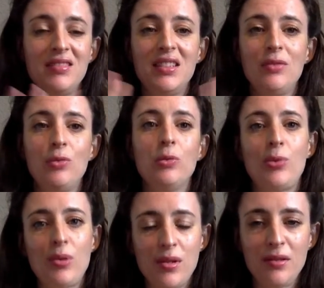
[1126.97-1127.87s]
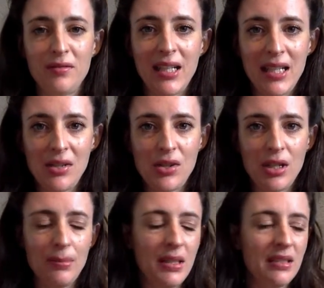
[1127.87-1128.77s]
rules of
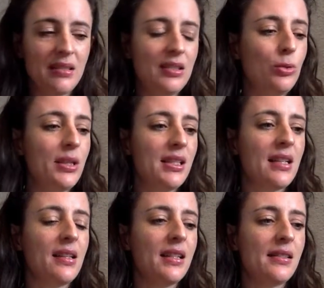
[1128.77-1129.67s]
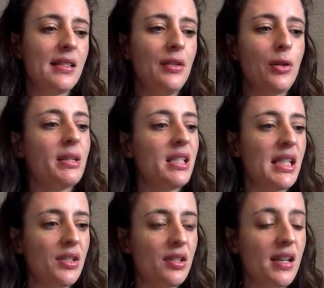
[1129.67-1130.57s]
relationship and all these other things that no one
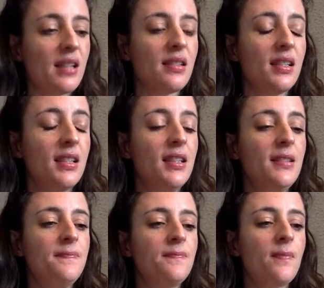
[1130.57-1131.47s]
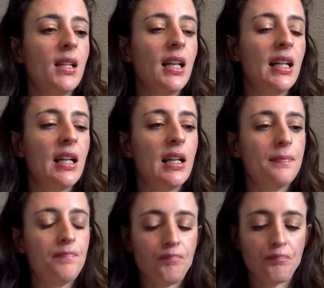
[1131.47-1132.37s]
teaches us.
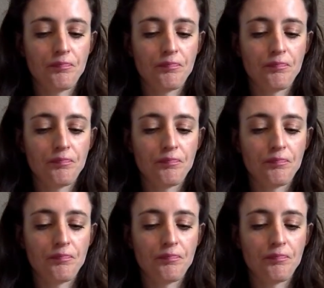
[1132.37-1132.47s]
And